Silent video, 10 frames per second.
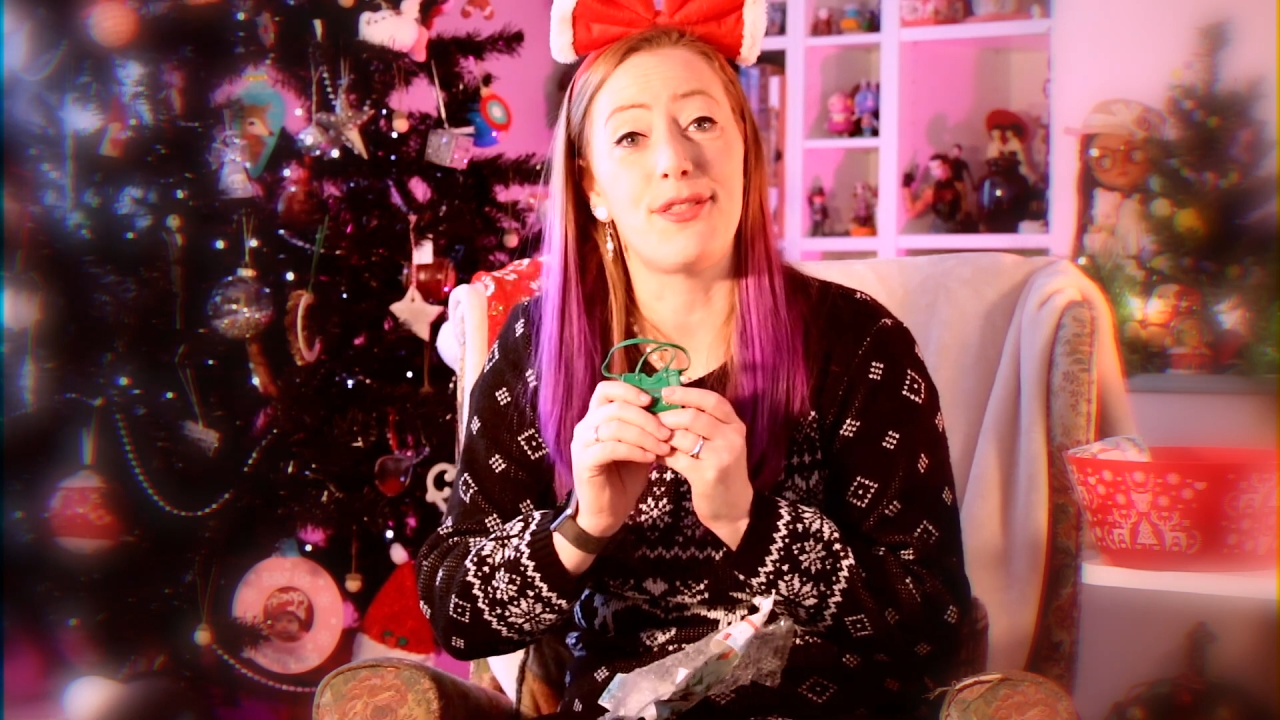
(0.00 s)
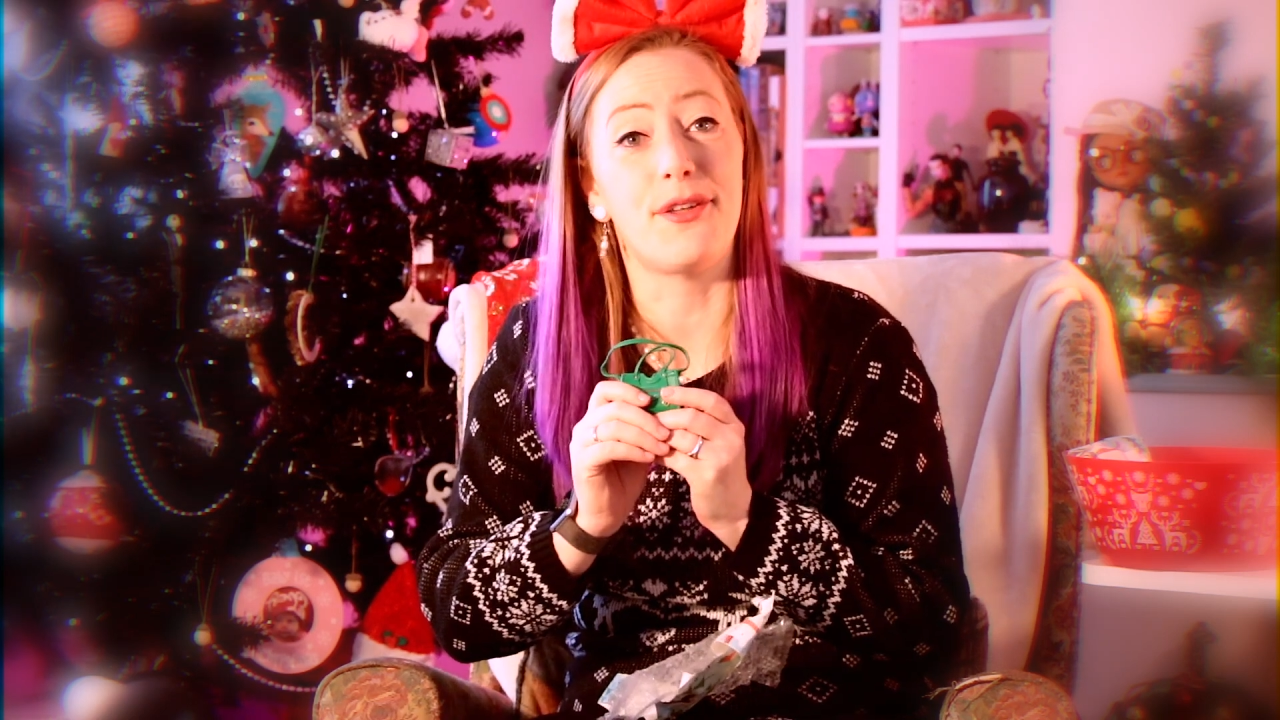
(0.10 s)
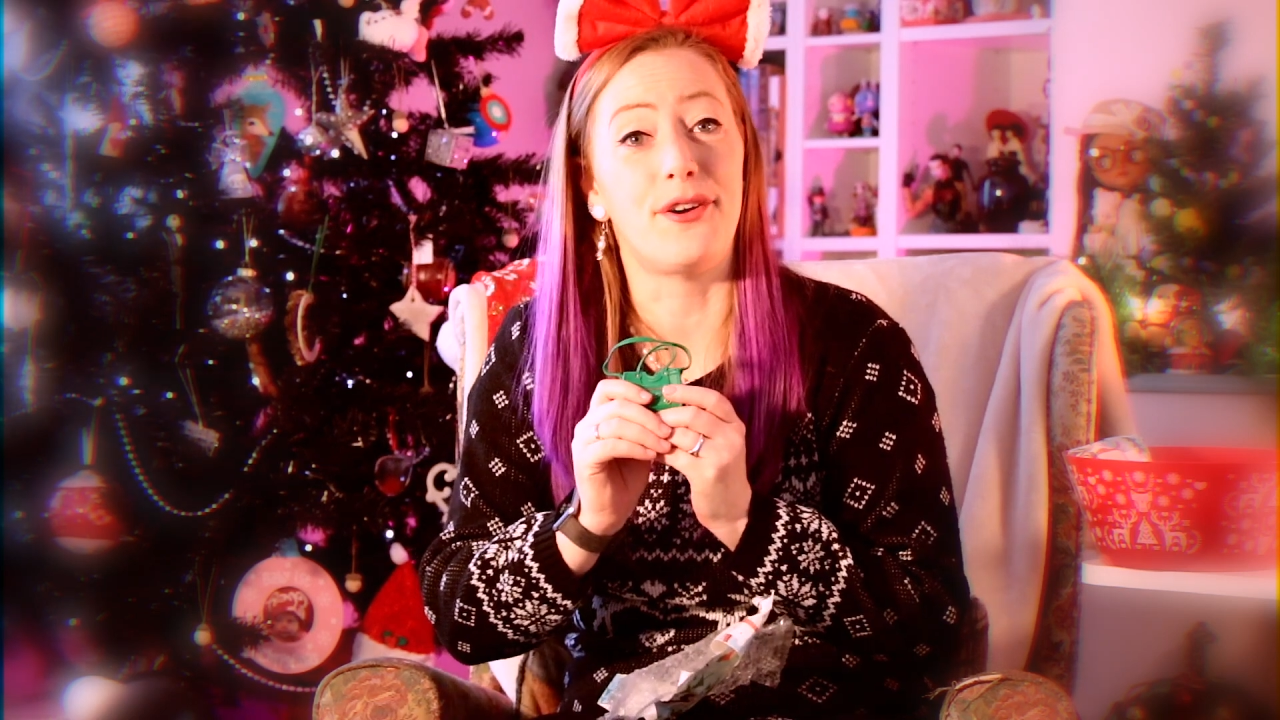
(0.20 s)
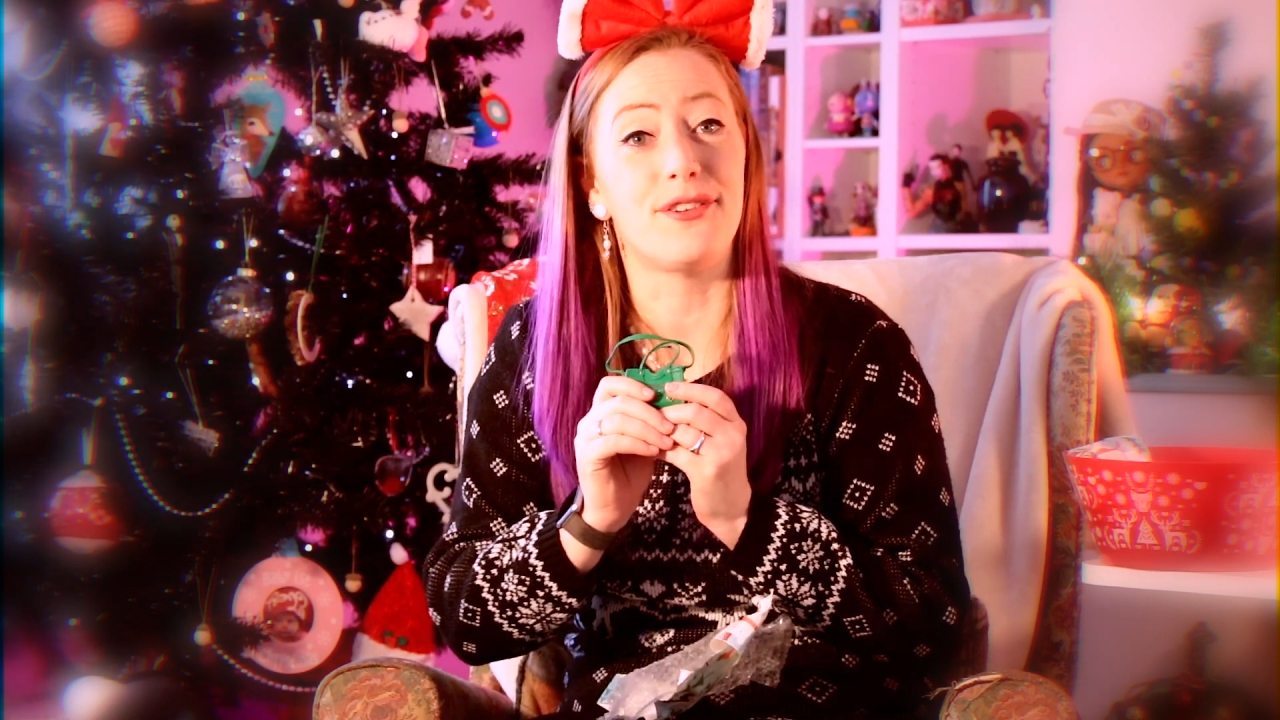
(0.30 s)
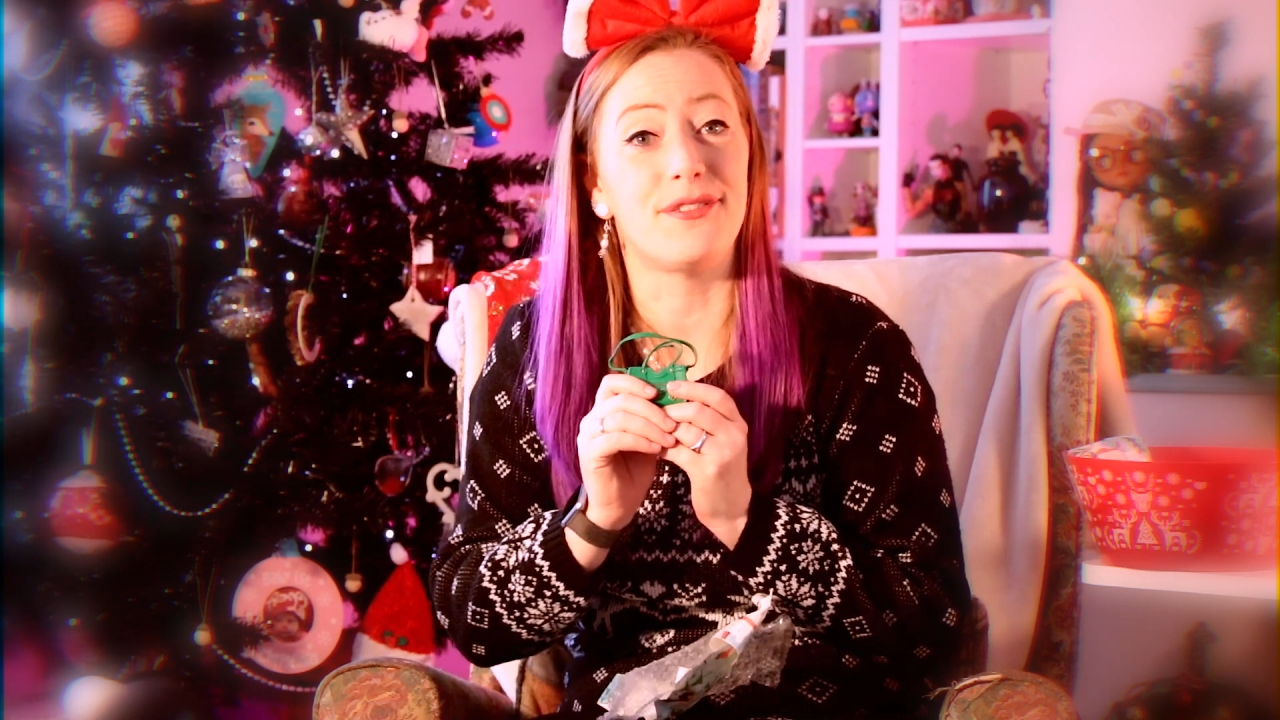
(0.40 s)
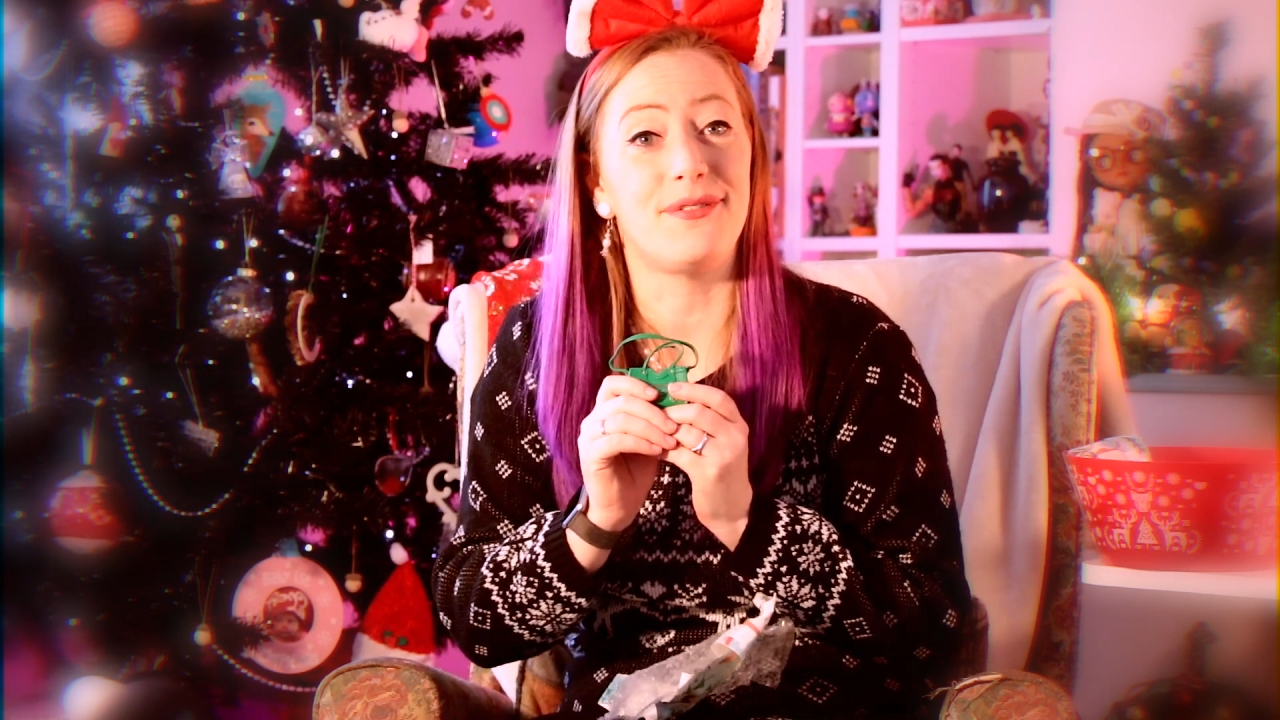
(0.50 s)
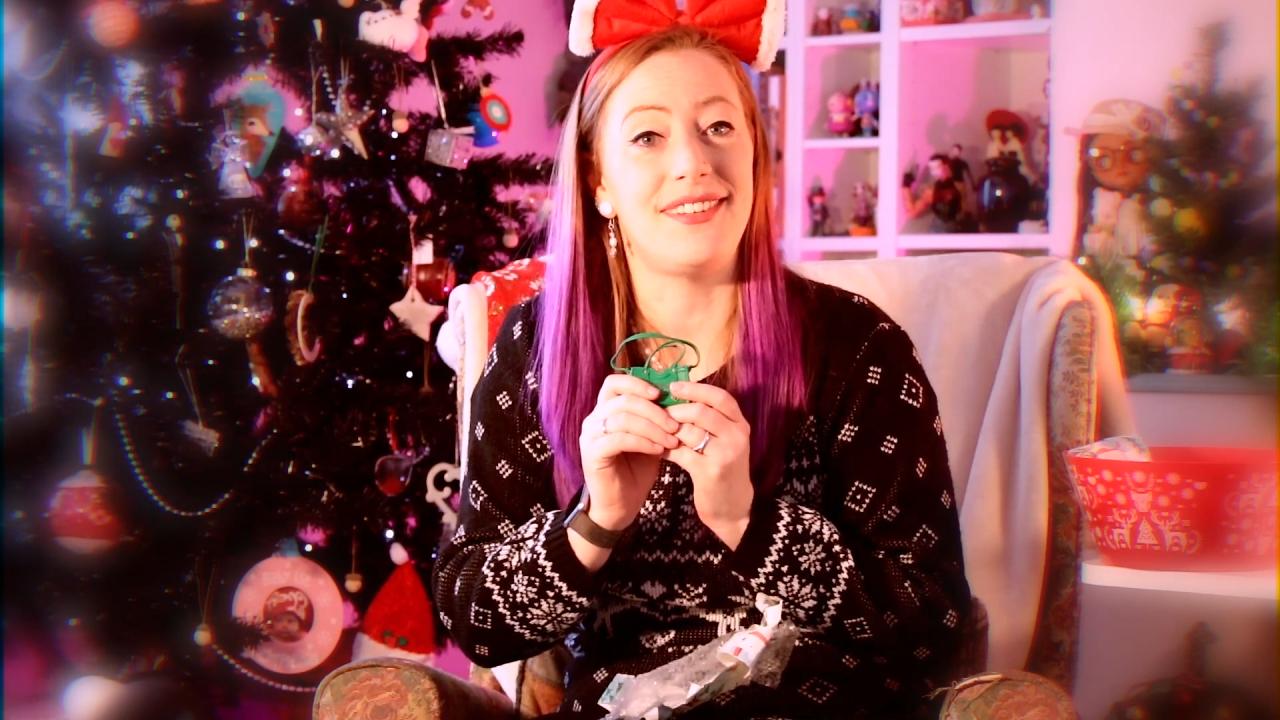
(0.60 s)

thought of